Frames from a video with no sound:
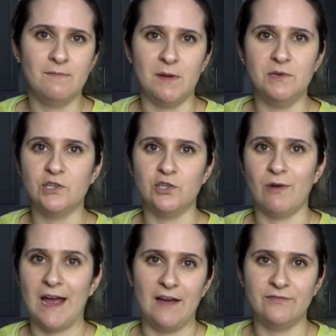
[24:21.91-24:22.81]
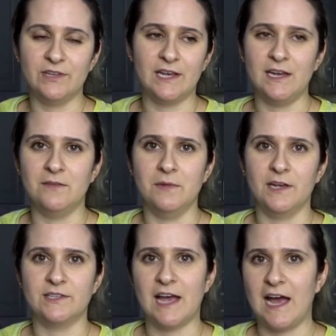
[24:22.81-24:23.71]
maybe just do half of the cake
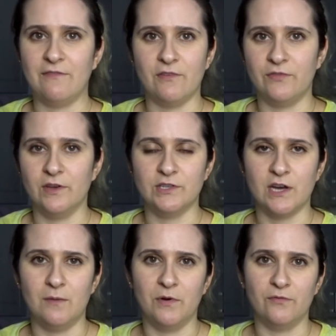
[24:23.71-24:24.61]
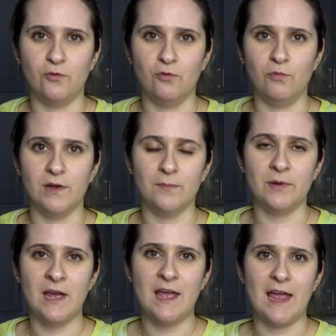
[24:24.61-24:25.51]
mix, half of the tub of Cool Whip,